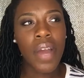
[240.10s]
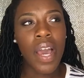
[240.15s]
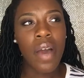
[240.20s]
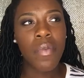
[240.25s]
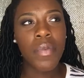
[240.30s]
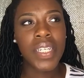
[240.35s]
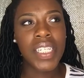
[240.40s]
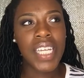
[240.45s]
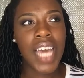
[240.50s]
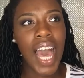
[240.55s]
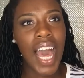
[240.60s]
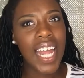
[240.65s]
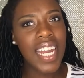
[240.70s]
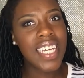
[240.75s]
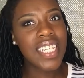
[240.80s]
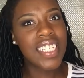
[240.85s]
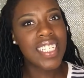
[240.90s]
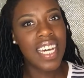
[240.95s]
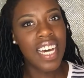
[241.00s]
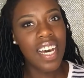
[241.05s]
round was
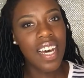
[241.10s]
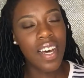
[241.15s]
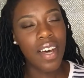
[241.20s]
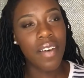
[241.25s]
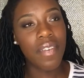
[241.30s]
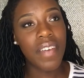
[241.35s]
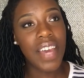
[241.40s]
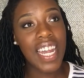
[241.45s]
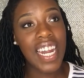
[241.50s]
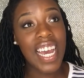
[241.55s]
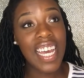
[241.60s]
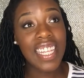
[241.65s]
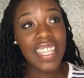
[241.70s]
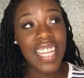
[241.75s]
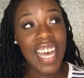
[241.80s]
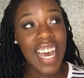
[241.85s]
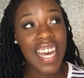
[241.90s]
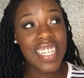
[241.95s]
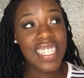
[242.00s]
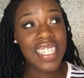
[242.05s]
kind of tough, and I
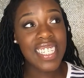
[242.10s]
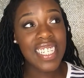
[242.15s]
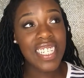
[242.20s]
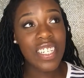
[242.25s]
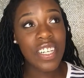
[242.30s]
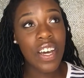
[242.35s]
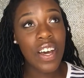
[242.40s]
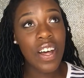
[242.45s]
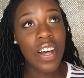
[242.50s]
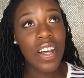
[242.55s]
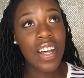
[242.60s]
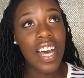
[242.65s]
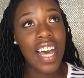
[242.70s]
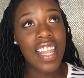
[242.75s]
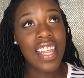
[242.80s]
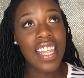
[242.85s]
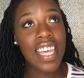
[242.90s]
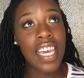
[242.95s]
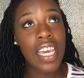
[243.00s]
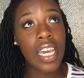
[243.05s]
lasted, y'all,
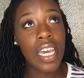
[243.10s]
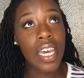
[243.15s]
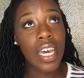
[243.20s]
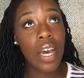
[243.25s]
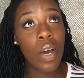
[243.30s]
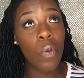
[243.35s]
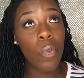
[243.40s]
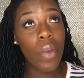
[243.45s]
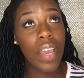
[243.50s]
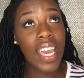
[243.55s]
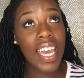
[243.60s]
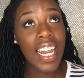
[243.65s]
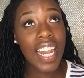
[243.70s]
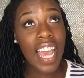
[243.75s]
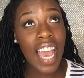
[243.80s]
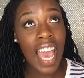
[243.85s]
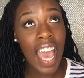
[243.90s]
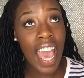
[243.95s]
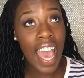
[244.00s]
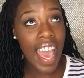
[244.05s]
I think a week and
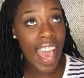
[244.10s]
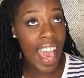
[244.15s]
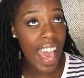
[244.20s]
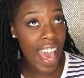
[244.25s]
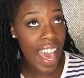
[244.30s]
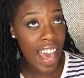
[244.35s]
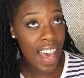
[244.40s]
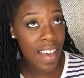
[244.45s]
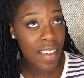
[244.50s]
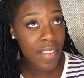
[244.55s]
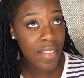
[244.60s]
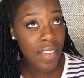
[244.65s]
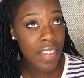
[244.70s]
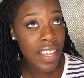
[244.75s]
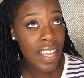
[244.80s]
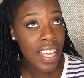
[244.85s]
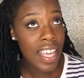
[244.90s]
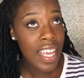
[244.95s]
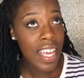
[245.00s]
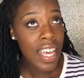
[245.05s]
a half.
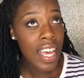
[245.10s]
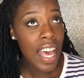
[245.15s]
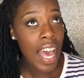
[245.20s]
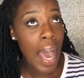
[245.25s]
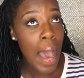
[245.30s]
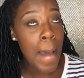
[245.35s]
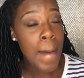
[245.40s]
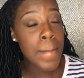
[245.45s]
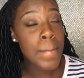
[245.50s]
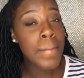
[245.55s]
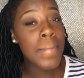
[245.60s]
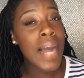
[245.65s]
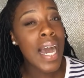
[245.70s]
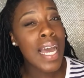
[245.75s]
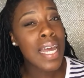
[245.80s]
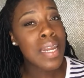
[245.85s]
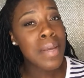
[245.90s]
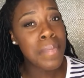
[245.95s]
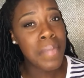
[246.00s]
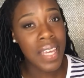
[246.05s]
I
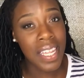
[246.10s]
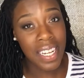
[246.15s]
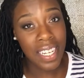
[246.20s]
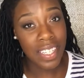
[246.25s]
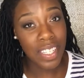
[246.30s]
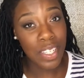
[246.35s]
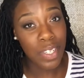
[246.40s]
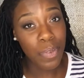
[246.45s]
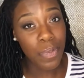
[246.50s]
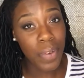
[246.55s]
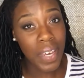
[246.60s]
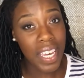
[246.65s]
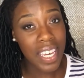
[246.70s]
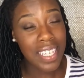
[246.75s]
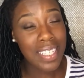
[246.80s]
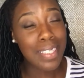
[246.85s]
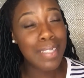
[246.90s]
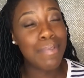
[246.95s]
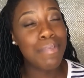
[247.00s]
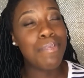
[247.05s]
might have made it two
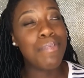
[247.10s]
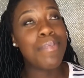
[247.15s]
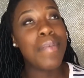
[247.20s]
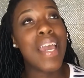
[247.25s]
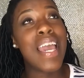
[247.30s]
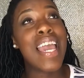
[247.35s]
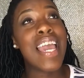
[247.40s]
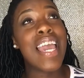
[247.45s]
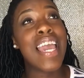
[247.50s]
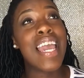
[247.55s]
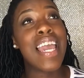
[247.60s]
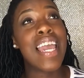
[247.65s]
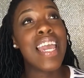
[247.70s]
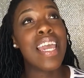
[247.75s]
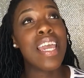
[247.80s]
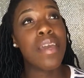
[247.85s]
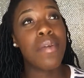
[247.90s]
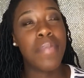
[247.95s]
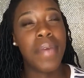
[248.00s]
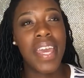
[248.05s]
weeks,
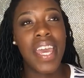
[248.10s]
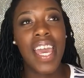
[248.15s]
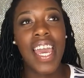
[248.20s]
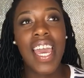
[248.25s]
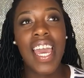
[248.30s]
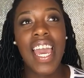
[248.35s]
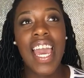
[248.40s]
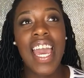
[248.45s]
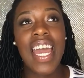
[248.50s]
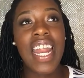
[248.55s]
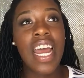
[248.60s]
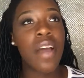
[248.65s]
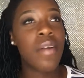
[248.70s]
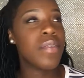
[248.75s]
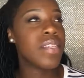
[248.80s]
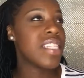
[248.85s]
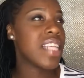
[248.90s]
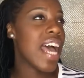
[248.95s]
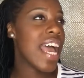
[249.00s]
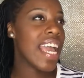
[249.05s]
maybe. And
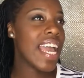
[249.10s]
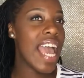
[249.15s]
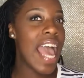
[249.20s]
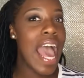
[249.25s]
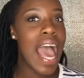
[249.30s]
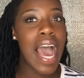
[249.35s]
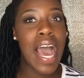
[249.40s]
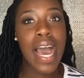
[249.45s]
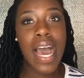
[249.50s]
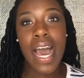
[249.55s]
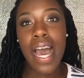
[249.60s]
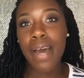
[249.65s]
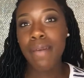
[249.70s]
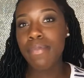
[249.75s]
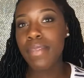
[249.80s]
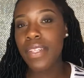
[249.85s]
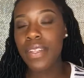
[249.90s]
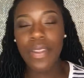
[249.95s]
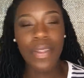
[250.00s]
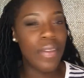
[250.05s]
I was like,
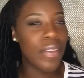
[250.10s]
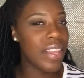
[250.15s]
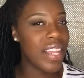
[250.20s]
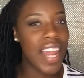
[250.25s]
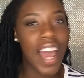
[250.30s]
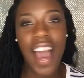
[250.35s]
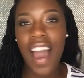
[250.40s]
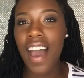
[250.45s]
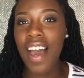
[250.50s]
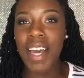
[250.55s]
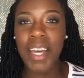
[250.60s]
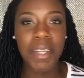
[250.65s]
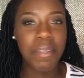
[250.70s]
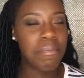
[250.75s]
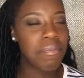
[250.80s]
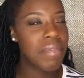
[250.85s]
absolutely not.